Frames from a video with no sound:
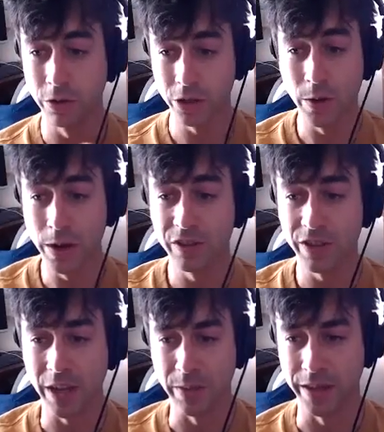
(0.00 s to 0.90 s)
there's no if
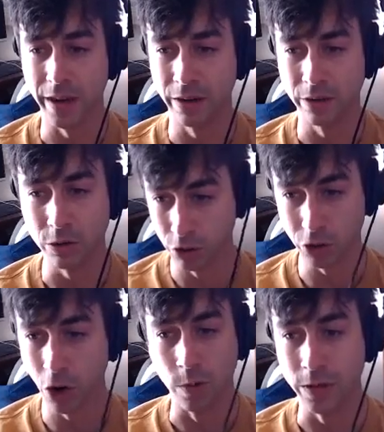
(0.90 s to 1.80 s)
statement there. You just
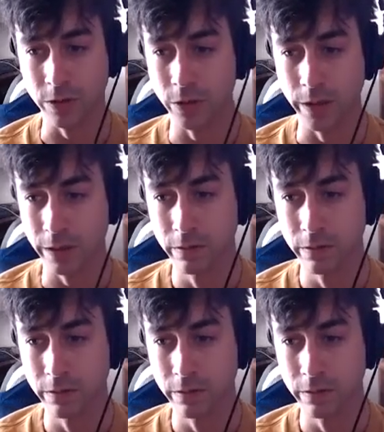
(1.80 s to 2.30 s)
always do it.